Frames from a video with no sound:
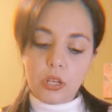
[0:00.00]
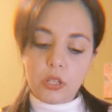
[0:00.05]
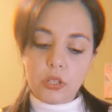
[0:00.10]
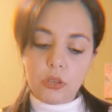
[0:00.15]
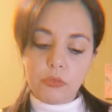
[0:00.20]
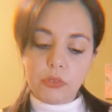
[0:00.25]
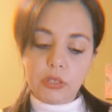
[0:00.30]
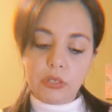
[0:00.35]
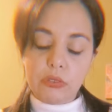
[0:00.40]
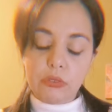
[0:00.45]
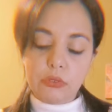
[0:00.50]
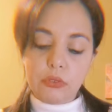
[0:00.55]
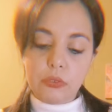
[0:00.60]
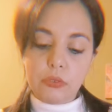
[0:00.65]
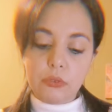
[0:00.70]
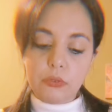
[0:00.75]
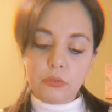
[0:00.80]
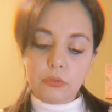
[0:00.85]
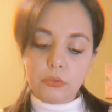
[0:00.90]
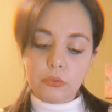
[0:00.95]
are going
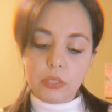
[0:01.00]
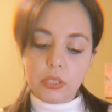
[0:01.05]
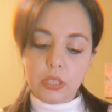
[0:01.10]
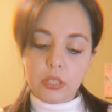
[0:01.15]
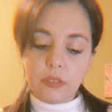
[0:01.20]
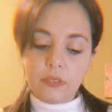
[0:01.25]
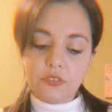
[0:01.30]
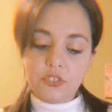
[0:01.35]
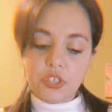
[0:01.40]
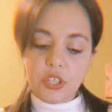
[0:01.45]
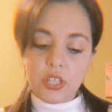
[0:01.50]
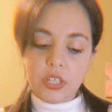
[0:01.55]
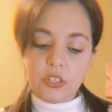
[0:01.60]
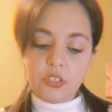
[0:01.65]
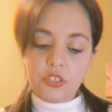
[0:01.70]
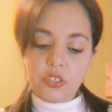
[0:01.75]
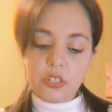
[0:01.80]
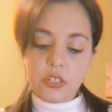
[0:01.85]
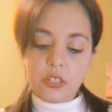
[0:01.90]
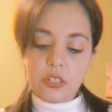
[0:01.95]
through a lot of
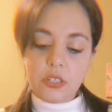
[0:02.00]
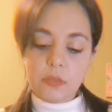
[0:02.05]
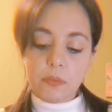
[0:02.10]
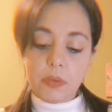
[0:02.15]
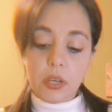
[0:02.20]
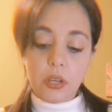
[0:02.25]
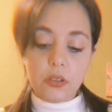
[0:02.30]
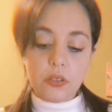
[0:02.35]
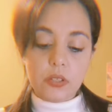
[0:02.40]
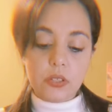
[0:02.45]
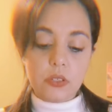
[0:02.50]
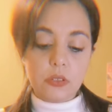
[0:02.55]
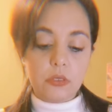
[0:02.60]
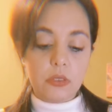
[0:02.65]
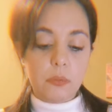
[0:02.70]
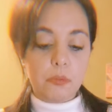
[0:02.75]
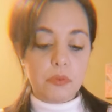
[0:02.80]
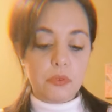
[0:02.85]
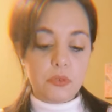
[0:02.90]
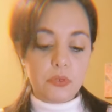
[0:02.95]
changes, but also
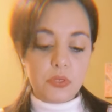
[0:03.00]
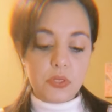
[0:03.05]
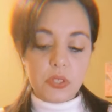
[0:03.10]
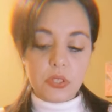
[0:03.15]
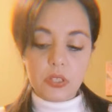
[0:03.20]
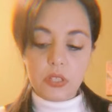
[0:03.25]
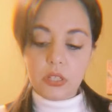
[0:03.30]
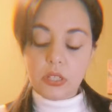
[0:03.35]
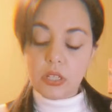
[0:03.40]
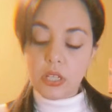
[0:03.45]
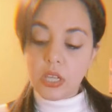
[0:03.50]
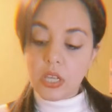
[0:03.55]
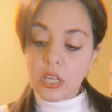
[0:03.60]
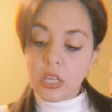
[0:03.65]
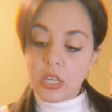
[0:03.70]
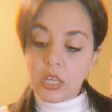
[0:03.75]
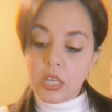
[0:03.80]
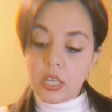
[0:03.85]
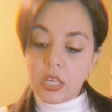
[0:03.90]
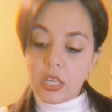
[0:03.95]
the person,
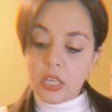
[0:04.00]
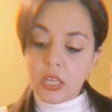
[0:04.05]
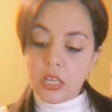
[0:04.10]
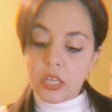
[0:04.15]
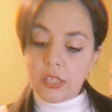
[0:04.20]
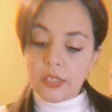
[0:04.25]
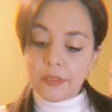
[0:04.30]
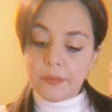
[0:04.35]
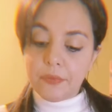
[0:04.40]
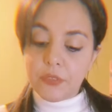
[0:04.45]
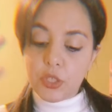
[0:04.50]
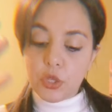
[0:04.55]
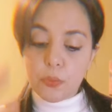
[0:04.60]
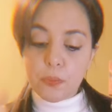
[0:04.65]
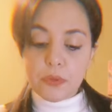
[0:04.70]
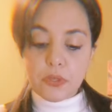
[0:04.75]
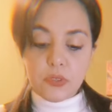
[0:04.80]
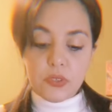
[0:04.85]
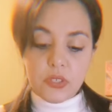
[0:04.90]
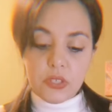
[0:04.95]
your
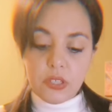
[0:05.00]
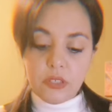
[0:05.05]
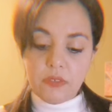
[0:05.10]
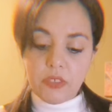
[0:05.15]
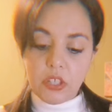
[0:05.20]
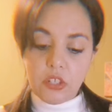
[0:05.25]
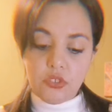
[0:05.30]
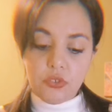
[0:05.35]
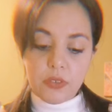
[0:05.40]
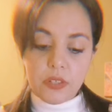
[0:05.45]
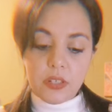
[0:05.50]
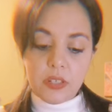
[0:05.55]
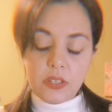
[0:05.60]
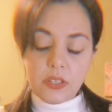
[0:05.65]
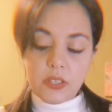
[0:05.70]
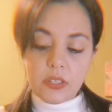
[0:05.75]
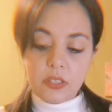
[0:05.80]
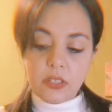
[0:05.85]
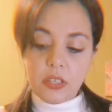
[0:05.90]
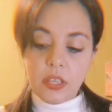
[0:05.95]
person of
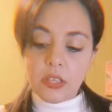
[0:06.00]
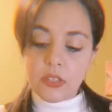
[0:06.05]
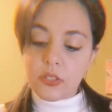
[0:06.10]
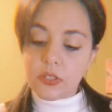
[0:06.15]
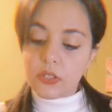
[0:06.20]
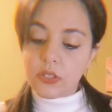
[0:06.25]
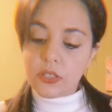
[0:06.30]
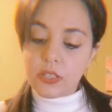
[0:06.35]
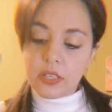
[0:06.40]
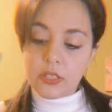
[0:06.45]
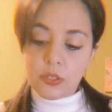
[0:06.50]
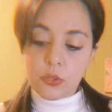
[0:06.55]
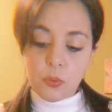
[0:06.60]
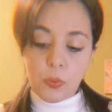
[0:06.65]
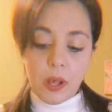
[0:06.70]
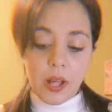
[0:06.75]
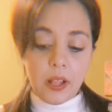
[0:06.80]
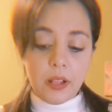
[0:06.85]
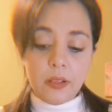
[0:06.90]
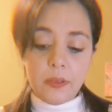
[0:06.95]
interest is as
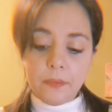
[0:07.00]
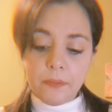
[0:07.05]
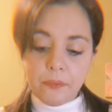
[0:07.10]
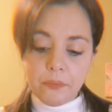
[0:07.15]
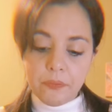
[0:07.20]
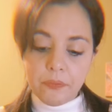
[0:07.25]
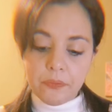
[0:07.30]
well.